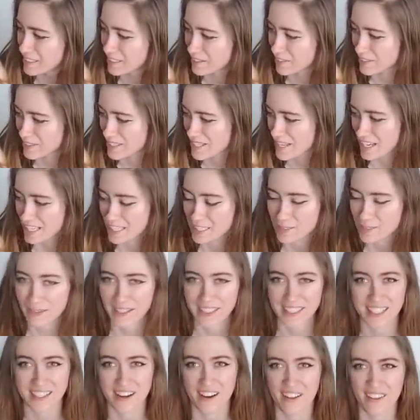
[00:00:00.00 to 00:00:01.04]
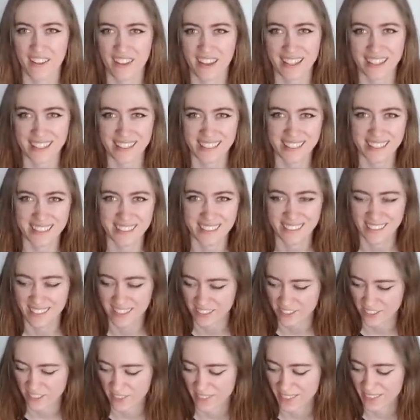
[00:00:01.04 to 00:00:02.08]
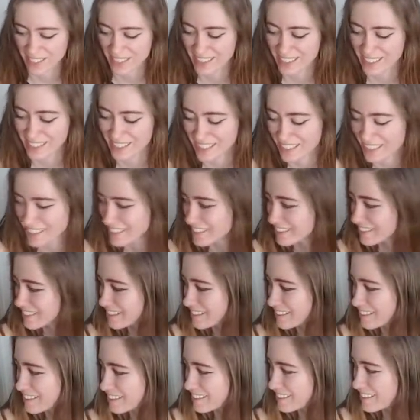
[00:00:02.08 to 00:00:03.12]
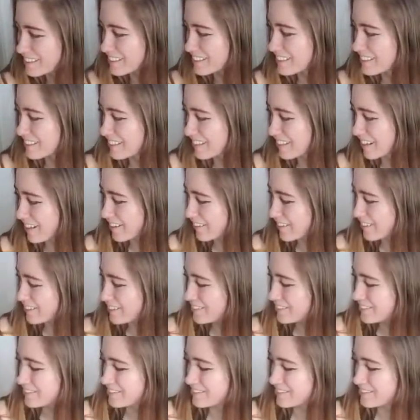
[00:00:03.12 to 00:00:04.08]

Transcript: I was not expecting all this. That's why I'm doing, You know?